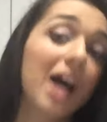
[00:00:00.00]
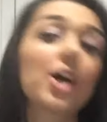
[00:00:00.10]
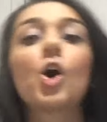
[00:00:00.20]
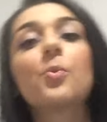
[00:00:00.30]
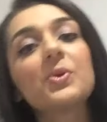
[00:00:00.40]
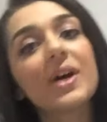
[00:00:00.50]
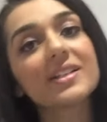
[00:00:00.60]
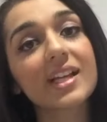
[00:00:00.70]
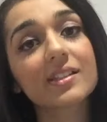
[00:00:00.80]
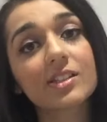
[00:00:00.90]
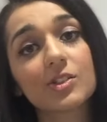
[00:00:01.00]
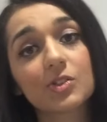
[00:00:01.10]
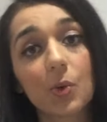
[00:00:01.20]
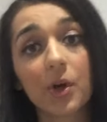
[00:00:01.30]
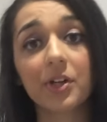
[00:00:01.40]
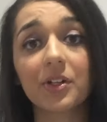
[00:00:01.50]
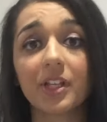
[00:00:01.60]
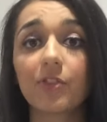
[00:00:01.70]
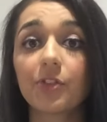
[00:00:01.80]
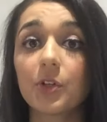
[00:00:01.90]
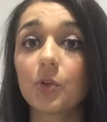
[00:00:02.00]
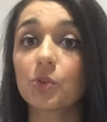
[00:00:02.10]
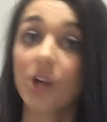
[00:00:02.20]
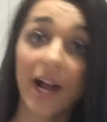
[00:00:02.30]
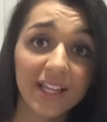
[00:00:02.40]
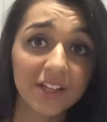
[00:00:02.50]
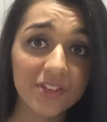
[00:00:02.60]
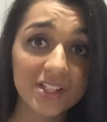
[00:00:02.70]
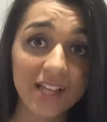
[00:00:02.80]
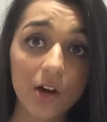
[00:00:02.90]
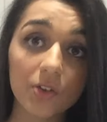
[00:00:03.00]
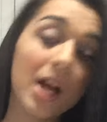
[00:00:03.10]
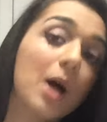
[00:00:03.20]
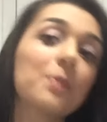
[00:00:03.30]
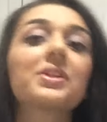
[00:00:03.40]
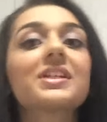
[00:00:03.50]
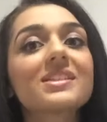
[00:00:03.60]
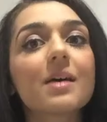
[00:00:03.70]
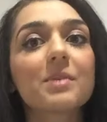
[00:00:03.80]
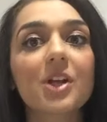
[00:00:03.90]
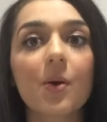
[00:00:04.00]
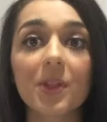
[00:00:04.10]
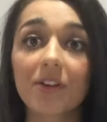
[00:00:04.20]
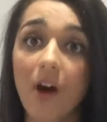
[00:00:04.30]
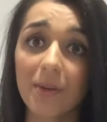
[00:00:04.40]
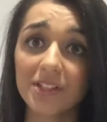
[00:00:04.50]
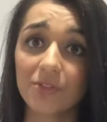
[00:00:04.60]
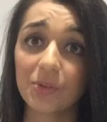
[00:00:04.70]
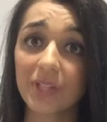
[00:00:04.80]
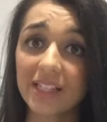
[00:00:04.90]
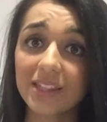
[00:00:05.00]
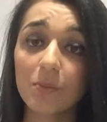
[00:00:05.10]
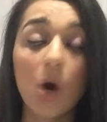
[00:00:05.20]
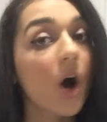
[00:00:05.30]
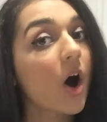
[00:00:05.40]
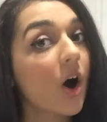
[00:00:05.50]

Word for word: I hope you guys like this tutorial. If you try any of these out, please let me know in the comments if you like them.